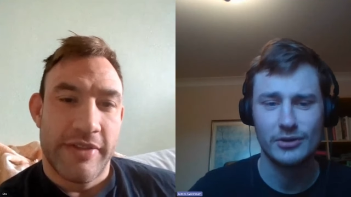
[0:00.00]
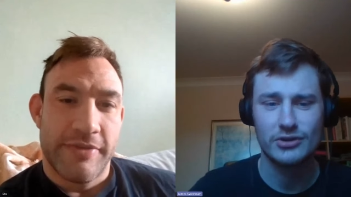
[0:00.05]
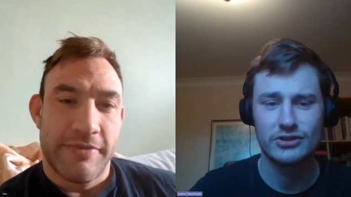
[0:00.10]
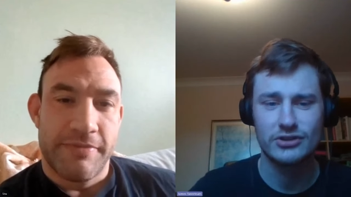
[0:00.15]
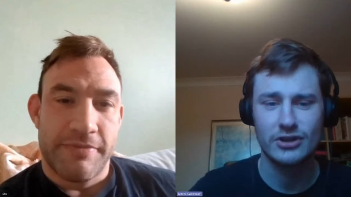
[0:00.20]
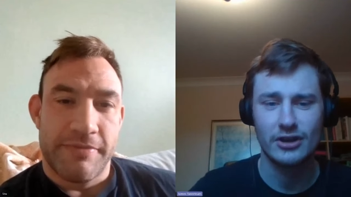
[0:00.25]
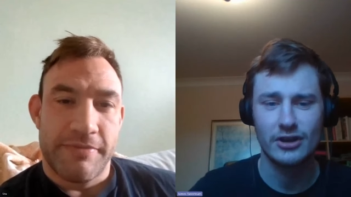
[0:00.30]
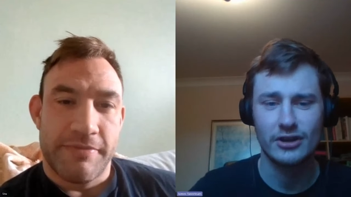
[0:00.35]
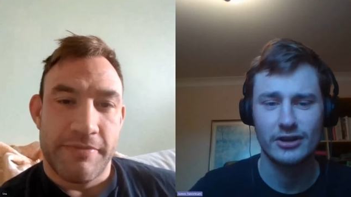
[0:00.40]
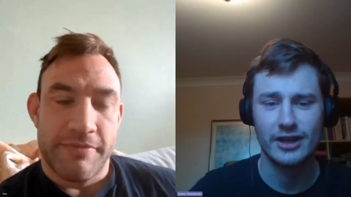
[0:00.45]

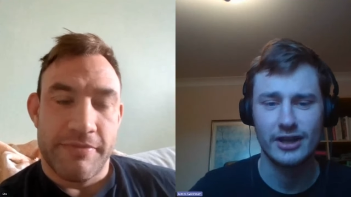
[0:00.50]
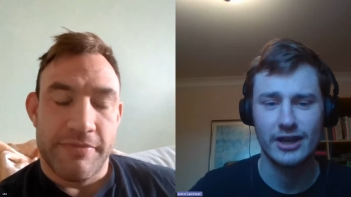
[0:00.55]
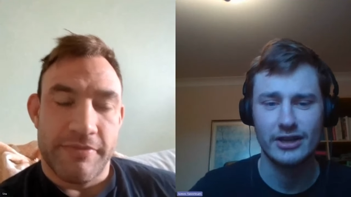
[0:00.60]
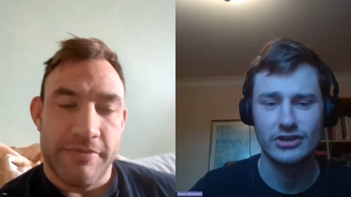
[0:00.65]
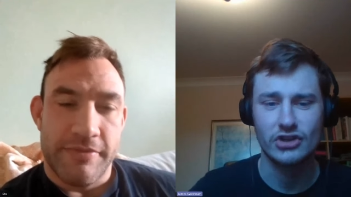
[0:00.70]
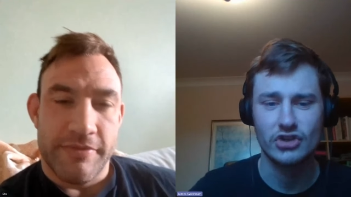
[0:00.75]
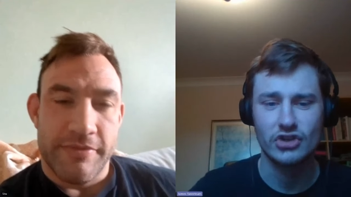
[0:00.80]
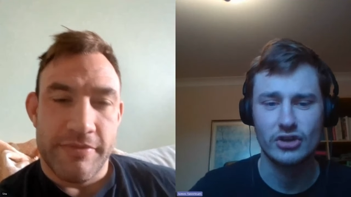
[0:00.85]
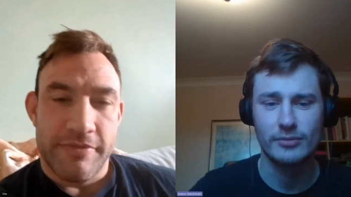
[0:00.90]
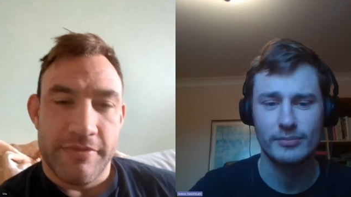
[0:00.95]
Speaker 1: Most
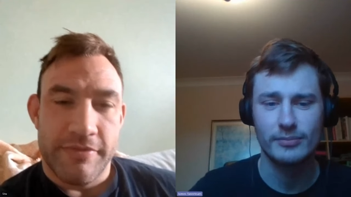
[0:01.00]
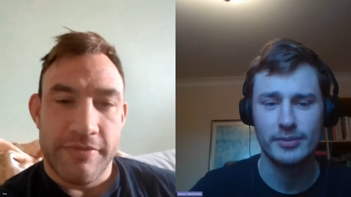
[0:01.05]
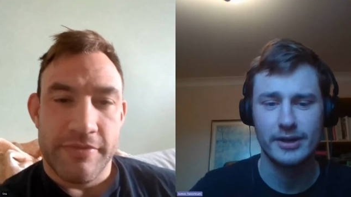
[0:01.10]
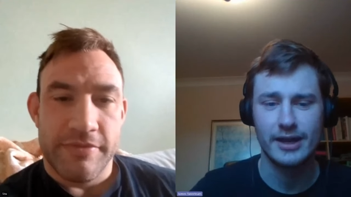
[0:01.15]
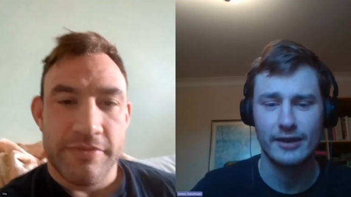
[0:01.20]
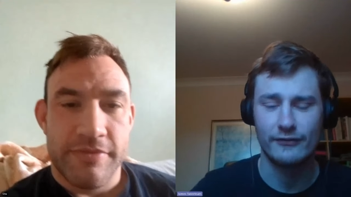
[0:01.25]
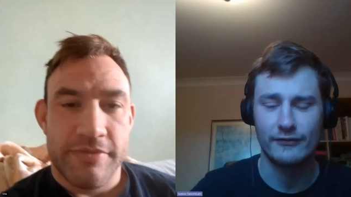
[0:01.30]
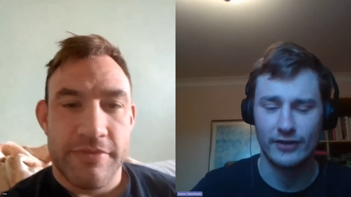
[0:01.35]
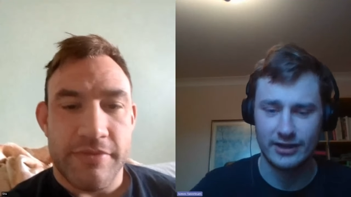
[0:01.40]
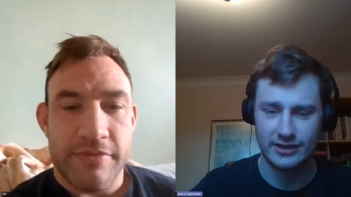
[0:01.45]
certainly is. It
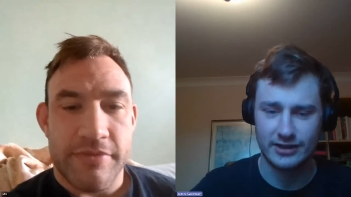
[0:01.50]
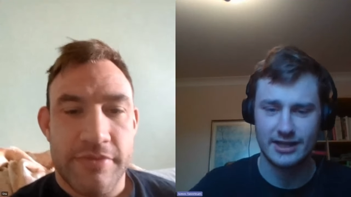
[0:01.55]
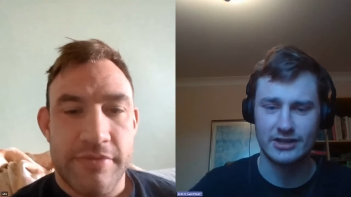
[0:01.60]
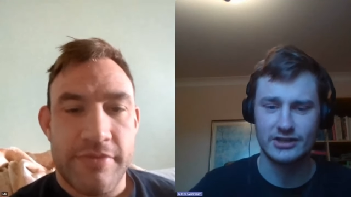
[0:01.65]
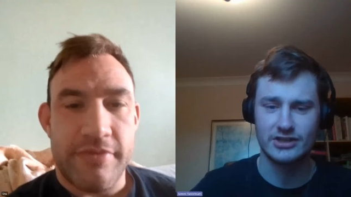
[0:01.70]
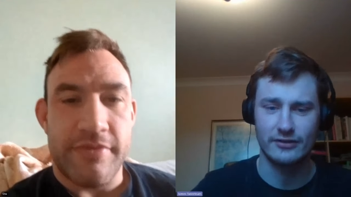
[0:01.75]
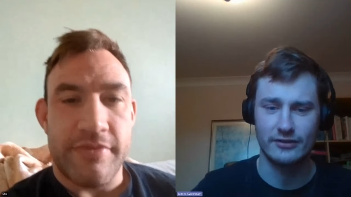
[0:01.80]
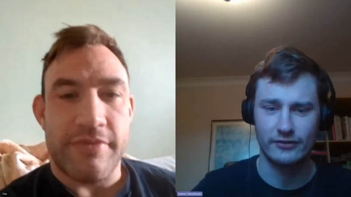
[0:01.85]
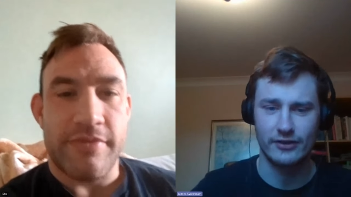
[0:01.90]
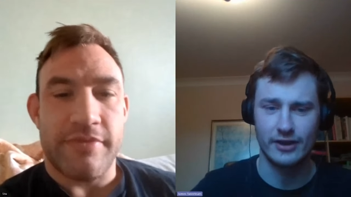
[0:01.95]
should be a
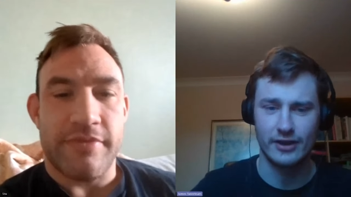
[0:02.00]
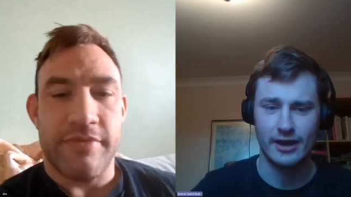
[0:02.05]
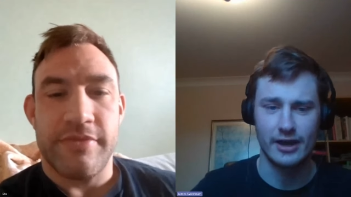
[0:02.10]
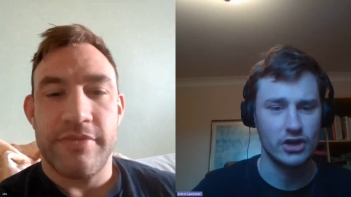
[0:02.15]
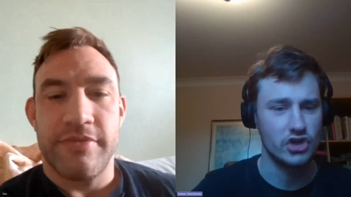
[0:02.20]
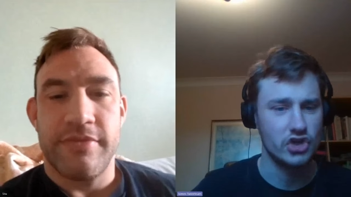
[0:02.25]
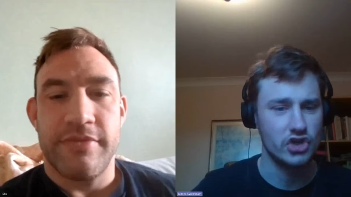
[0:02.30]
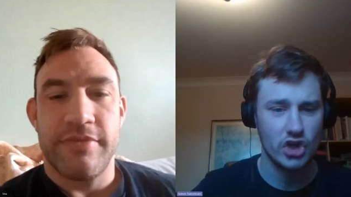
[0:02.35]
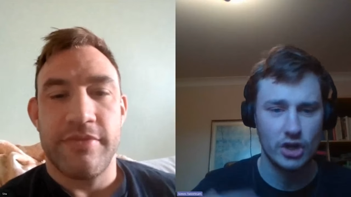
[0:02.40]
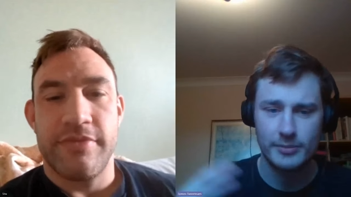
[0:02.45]
fantastic
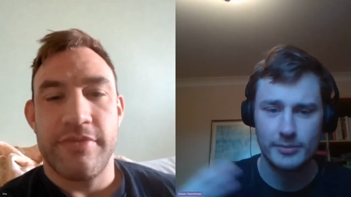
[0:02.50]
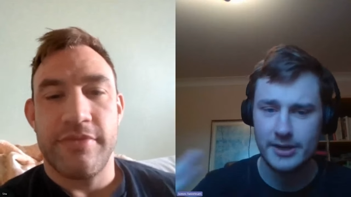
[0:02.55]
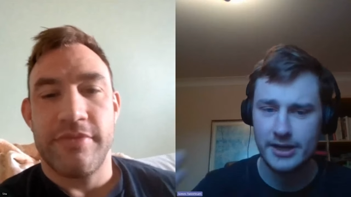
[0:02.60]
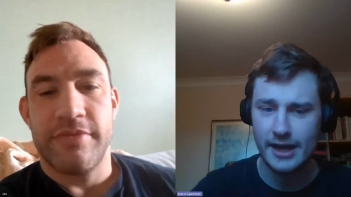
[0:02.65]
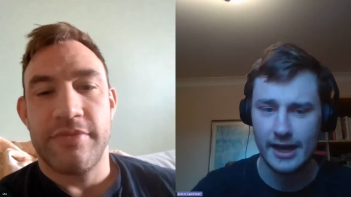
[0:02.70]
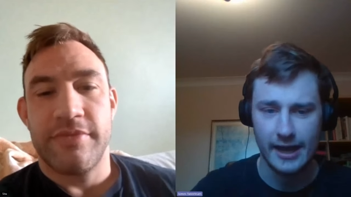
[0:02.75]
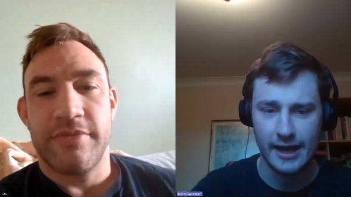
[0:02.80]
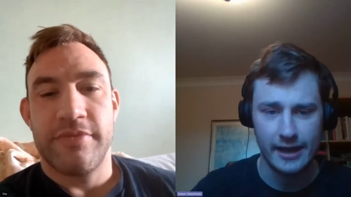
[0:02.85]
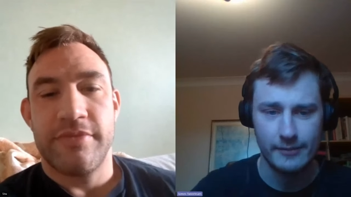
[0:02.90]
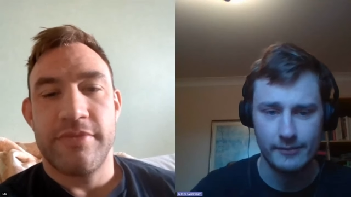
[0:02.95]
fight.
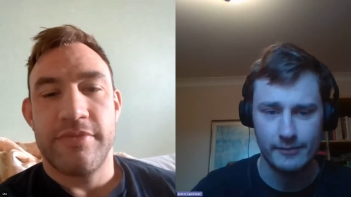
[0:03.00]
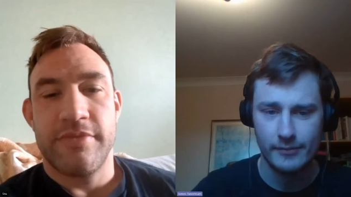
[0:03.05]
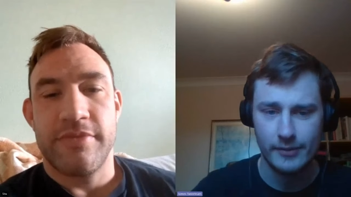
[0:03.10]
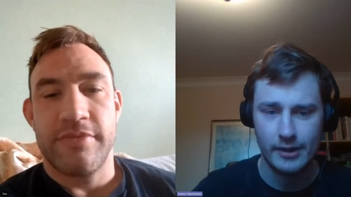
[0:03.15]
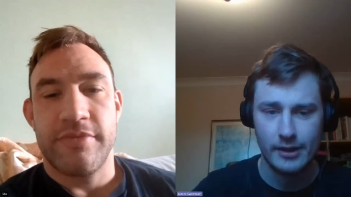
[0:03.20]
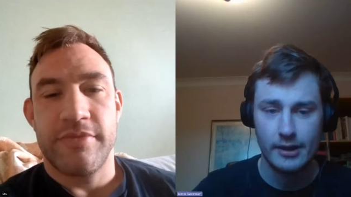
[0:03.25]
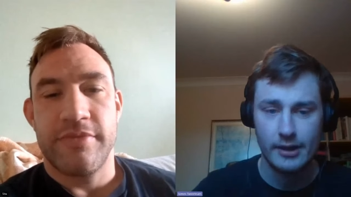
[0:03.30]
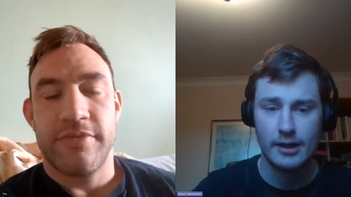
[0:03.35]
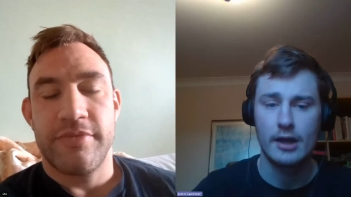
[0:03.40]
Assuming you get him,